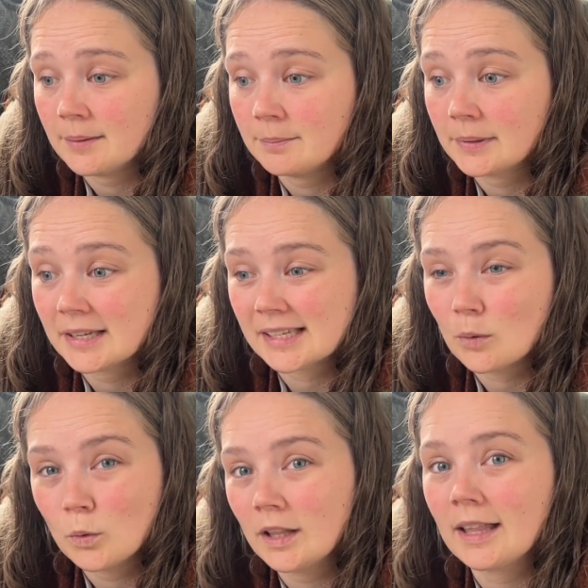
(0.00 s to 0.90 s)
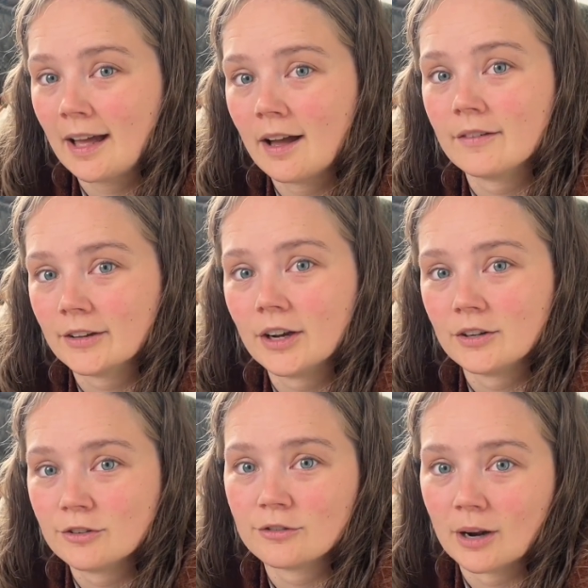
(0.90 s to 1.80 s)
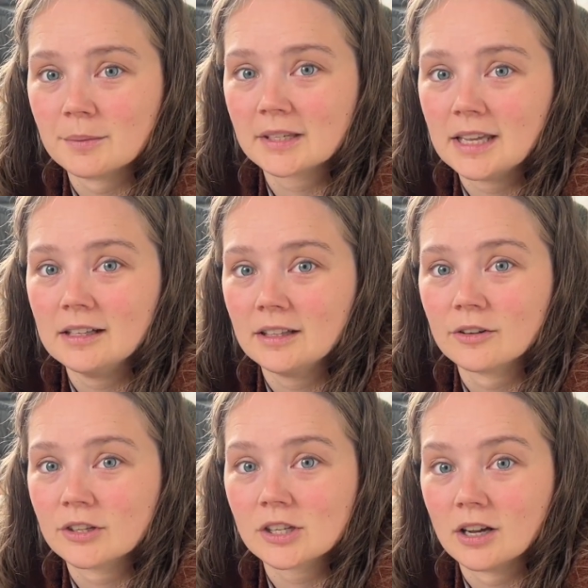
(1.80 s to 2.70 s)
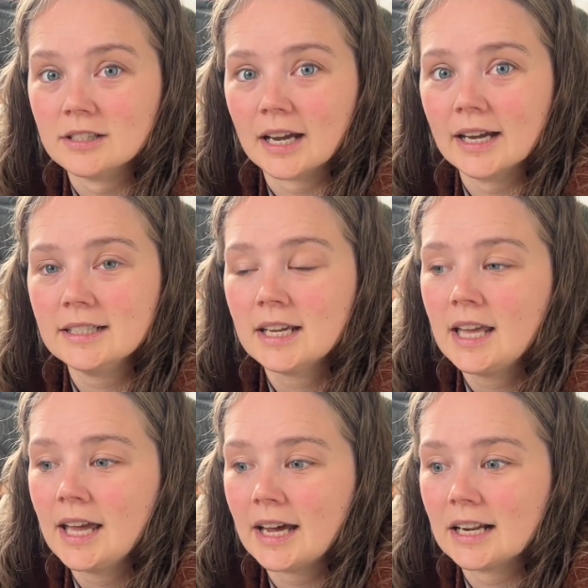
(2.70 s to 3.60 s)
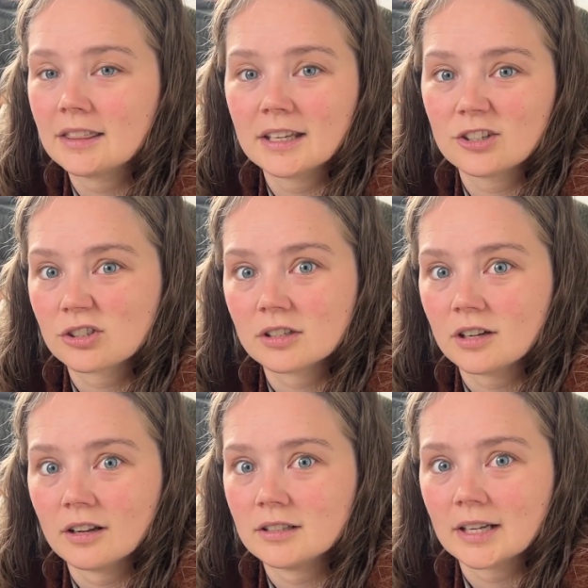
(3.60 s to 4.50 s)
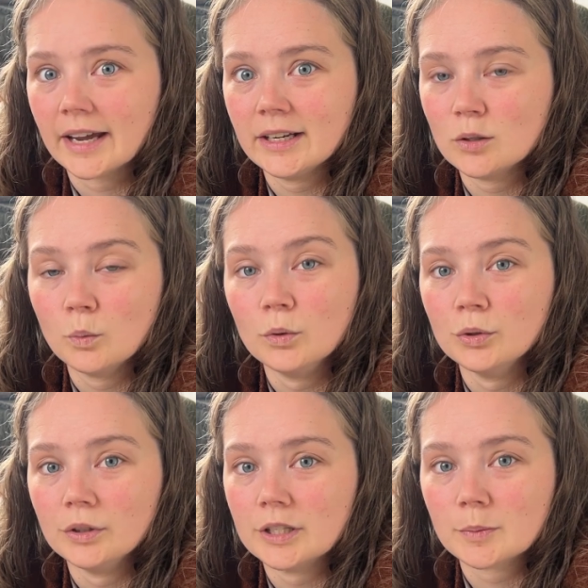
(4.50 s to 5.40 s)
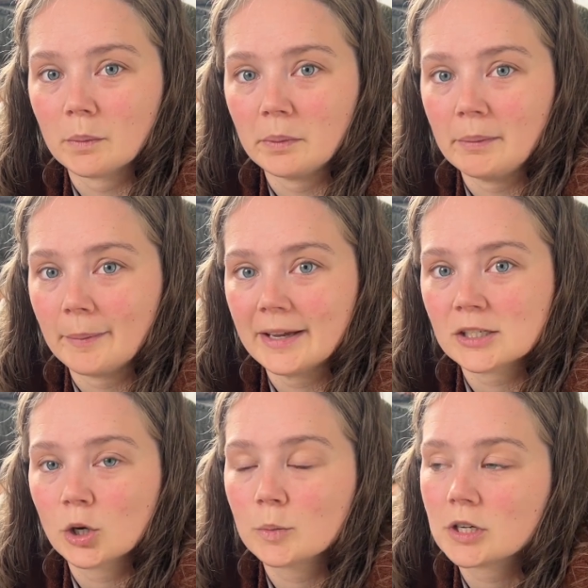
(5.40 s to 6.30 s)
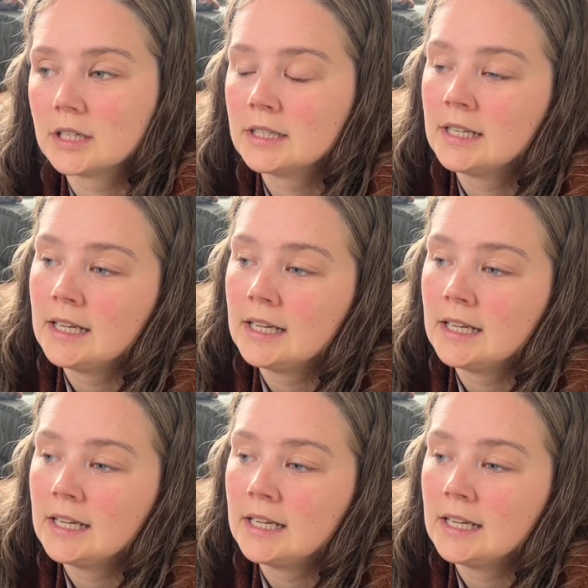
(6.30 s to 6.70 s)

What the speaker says: because I will have an 100-gram skein in there that's undyed, and I think just an undyed wool is probably my best option.